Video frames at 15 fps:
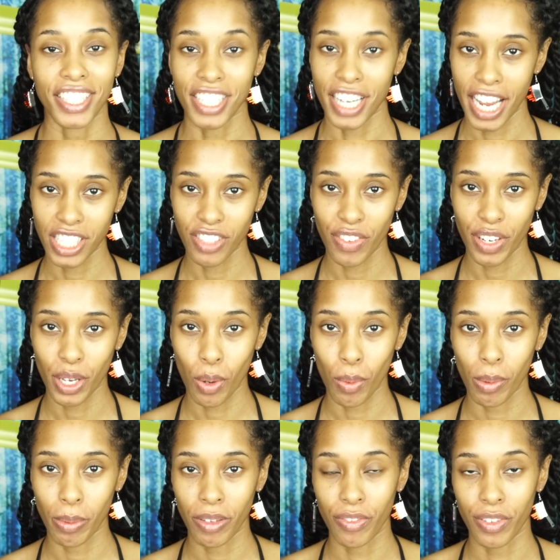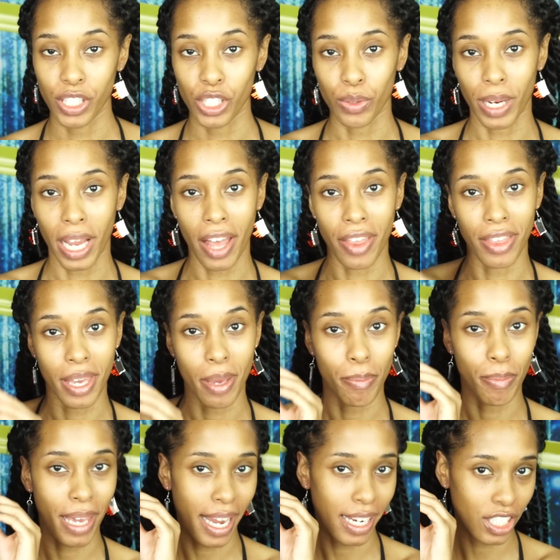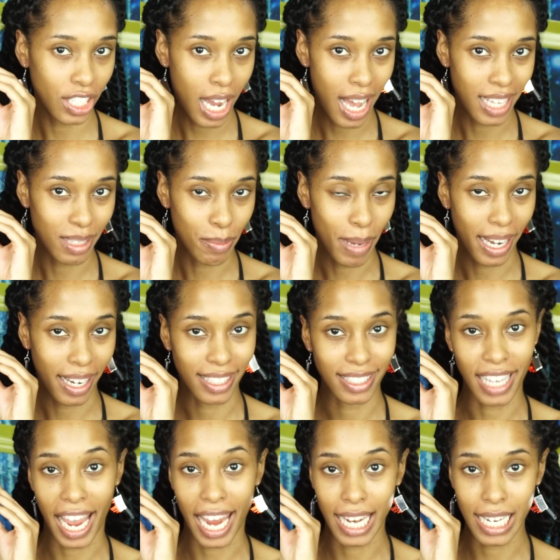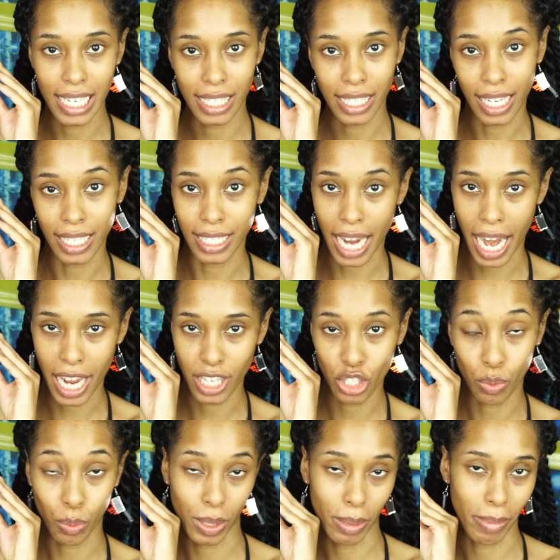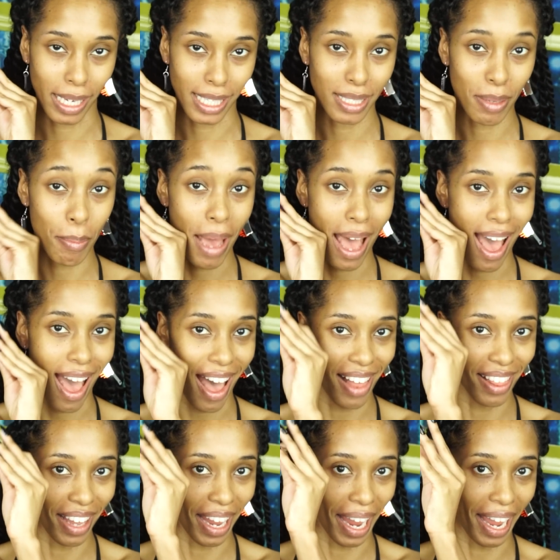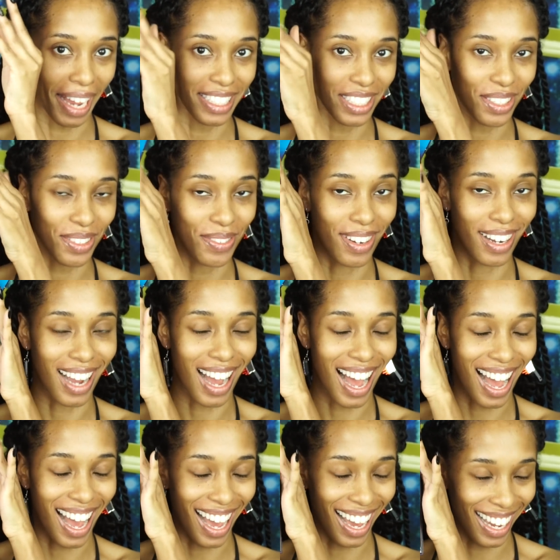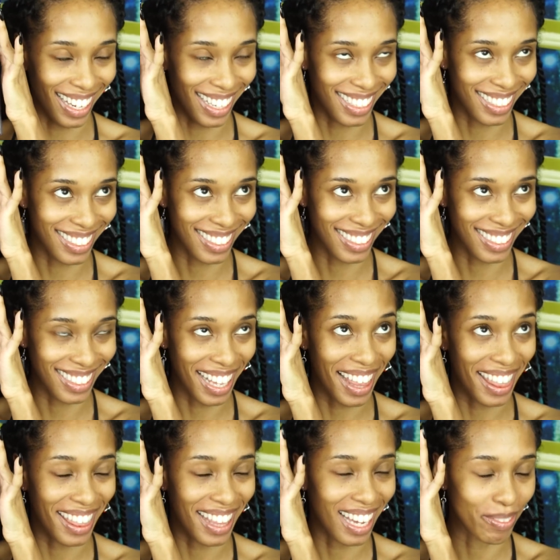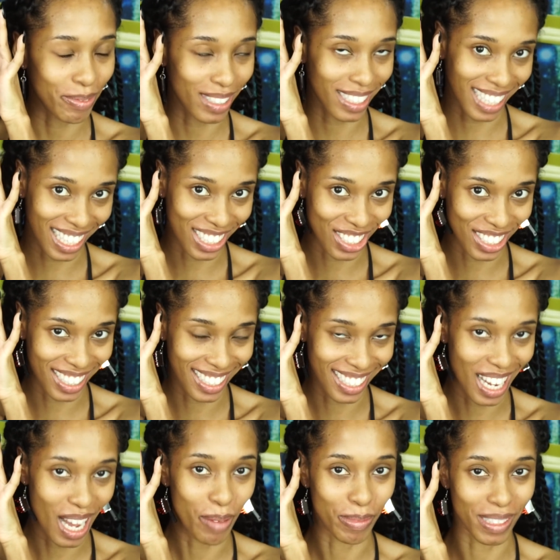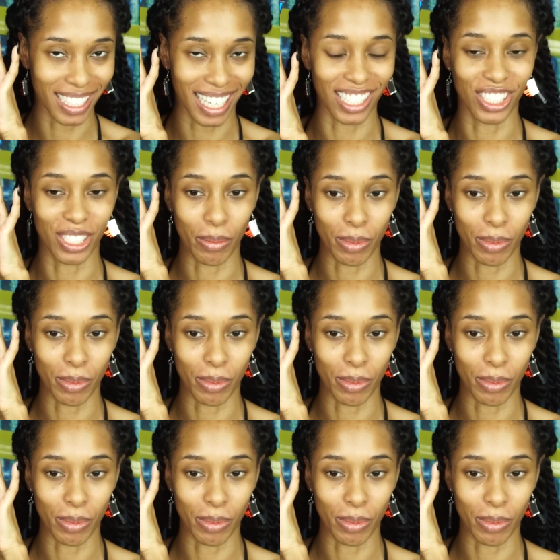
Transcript: Today's video will be featuring the BH Cosmetics 80s Dance Remix palette, you guys obsession, obsession,